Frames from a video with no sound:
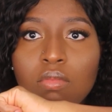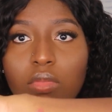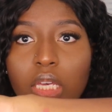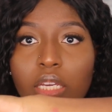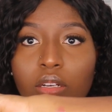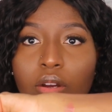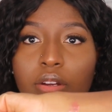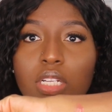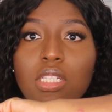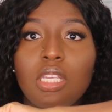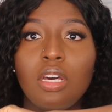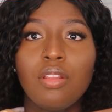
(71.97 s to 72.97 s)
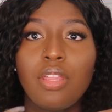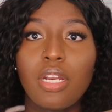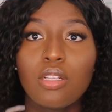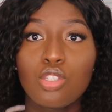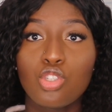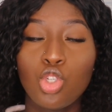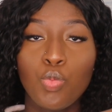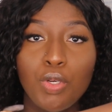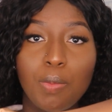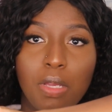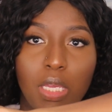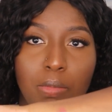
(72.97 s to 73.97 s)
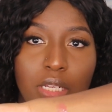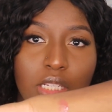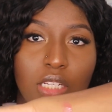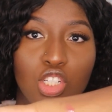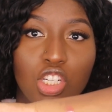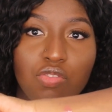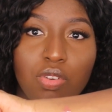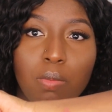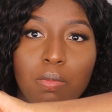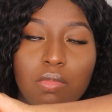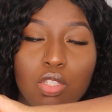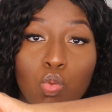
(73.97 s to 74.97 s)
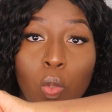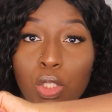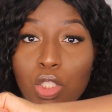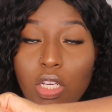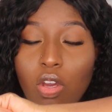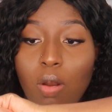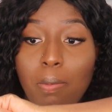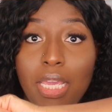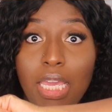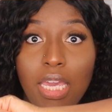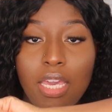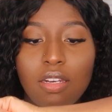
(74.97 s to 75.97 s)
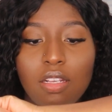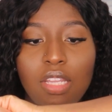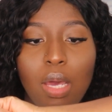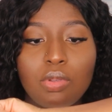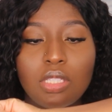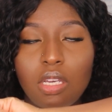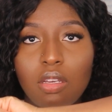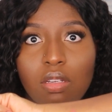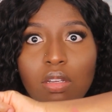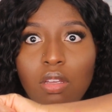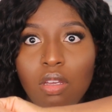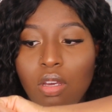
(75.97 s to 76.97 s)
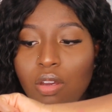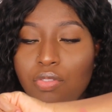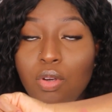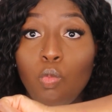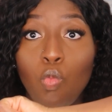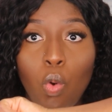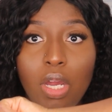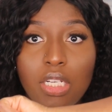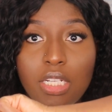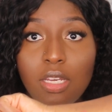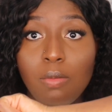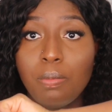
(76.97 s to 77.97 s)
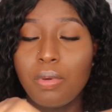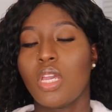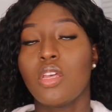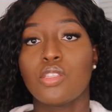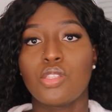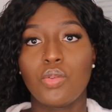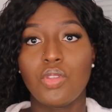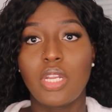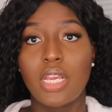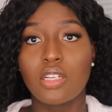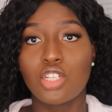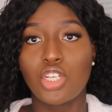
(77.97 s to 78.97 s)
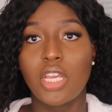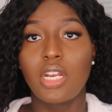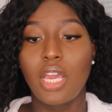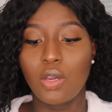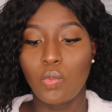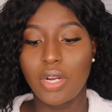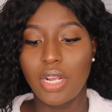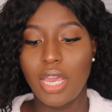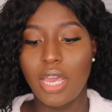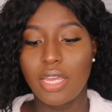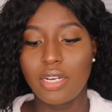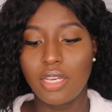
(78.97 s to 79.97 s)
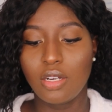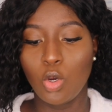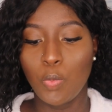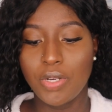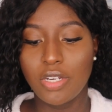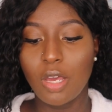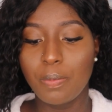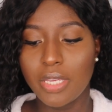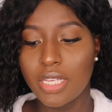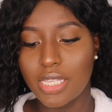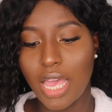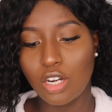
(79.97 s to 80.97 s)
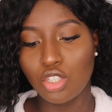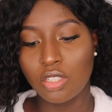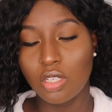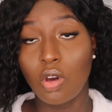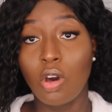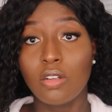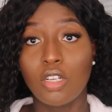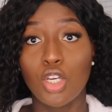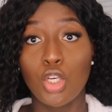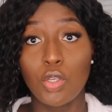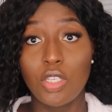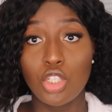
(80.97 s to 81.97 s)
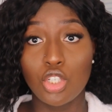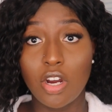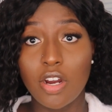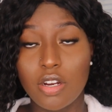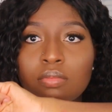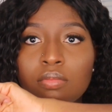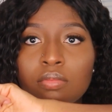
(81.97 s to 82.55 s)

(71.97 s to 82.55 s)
I can already tell that it's super pigmented just from swatching it on my hand, and that was like from one dip. So the next shade I went ahead and opened up is actually called Cookie Jar.